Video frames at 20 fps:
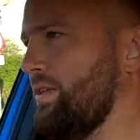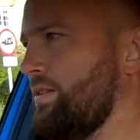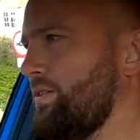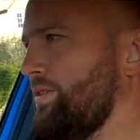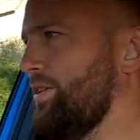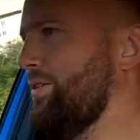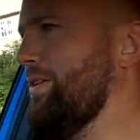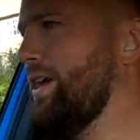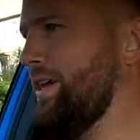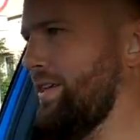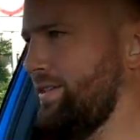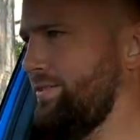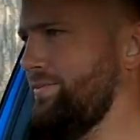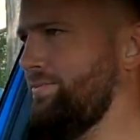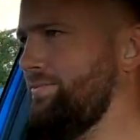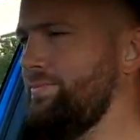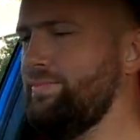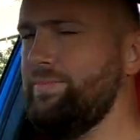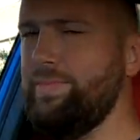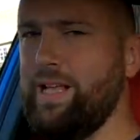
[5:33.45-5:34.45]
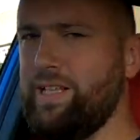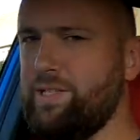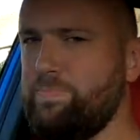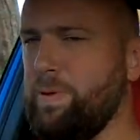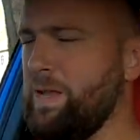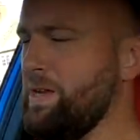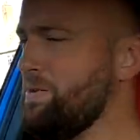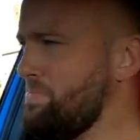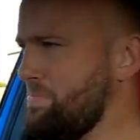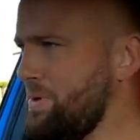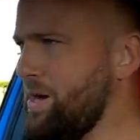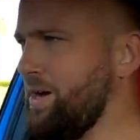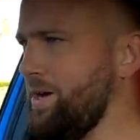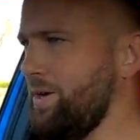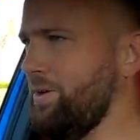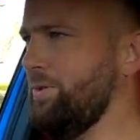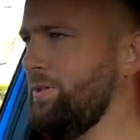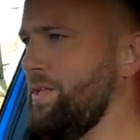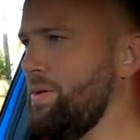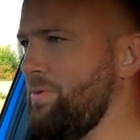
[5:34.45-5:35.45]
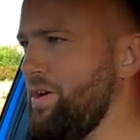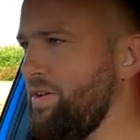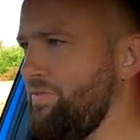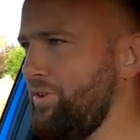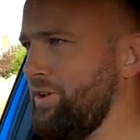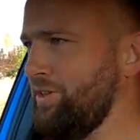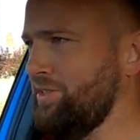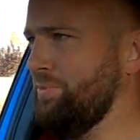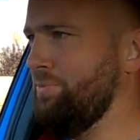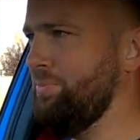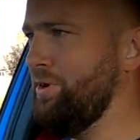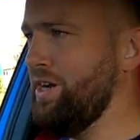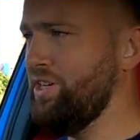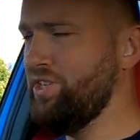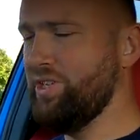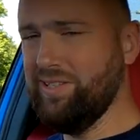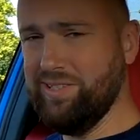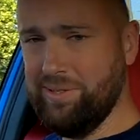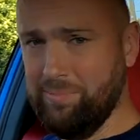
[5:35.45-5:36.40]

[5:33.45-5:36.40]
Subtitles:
So yes, that's been a mile. They're my first impressions.